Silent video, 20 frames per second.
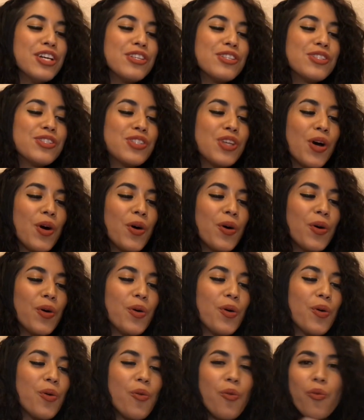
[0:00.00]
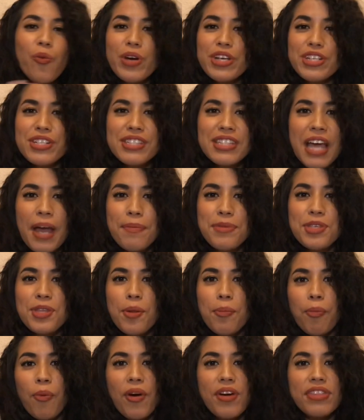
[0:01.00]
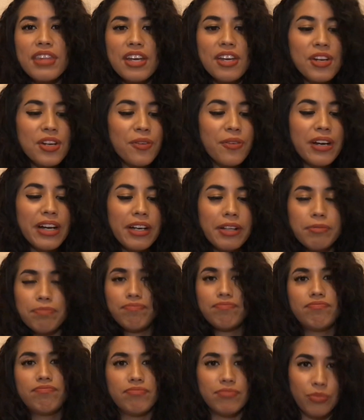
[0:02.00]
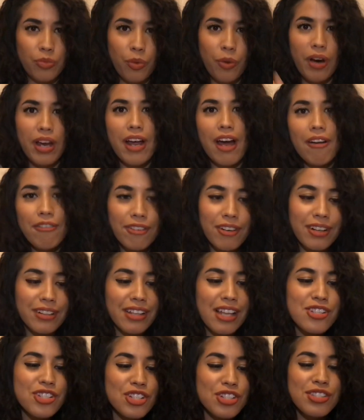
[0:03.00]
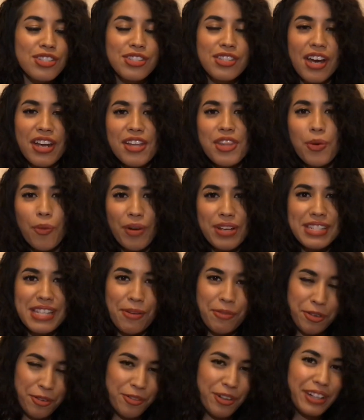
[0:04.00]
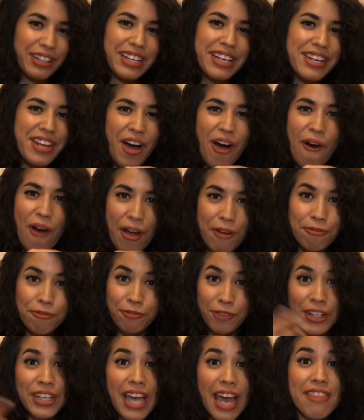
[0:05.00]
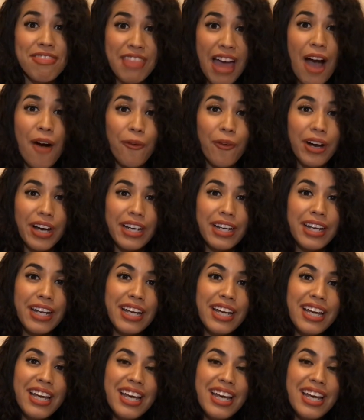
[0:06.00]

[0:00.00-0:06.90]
So we just came to the point that, you know what? Whatever. Let's just study the ones that we really know and forget that one.